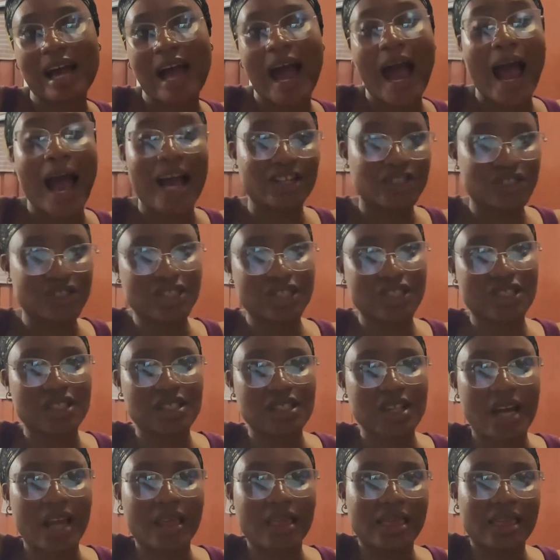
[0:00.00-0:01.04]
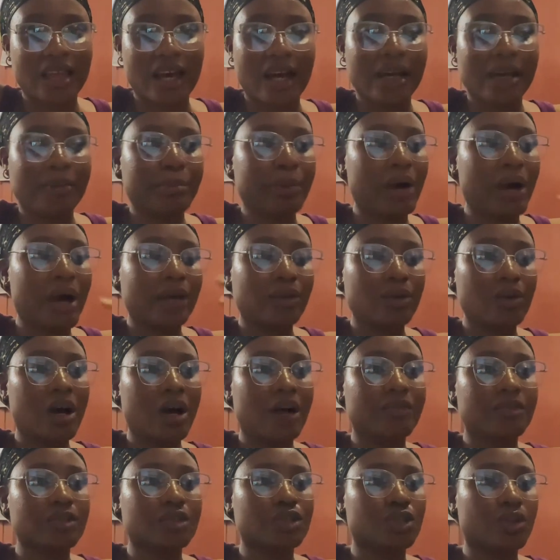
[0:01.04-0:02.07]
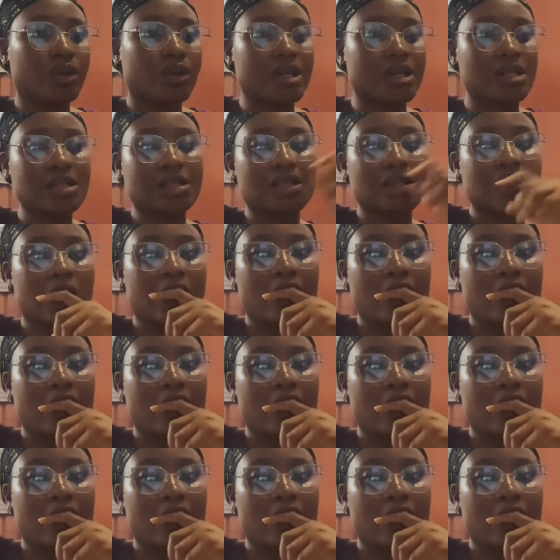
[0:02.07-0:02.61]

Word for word: harsh at night, but I don't have a choice.